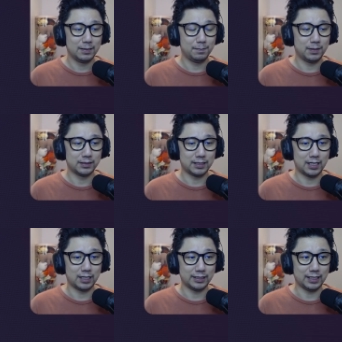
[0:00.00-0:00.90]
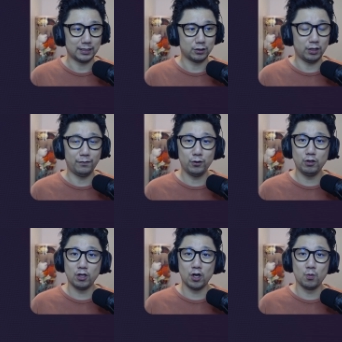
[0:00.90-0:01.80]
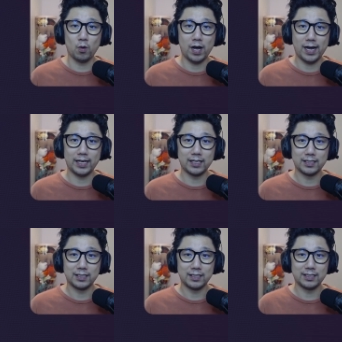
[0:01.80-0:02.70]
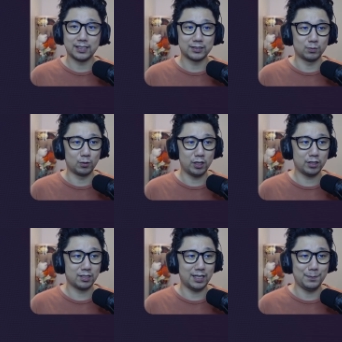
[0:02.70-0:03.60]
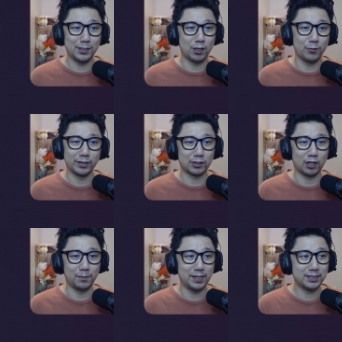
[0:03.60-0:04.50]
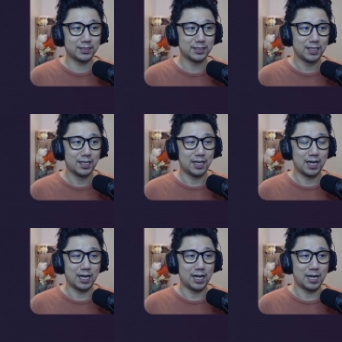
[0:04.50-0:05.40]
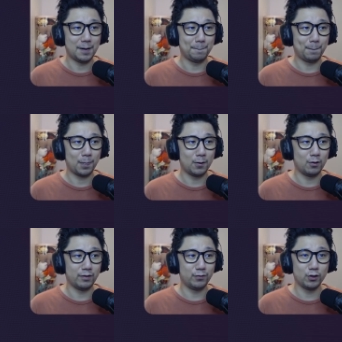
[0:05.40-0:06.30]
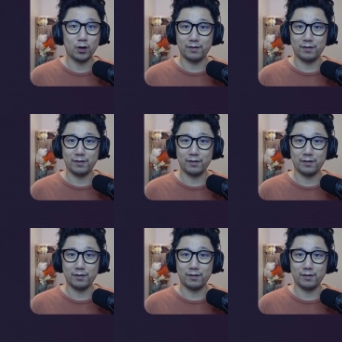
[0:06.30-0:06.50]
But uh, yeah, so if you know why it doesn't work, let me know in the comments. Um, or if you know a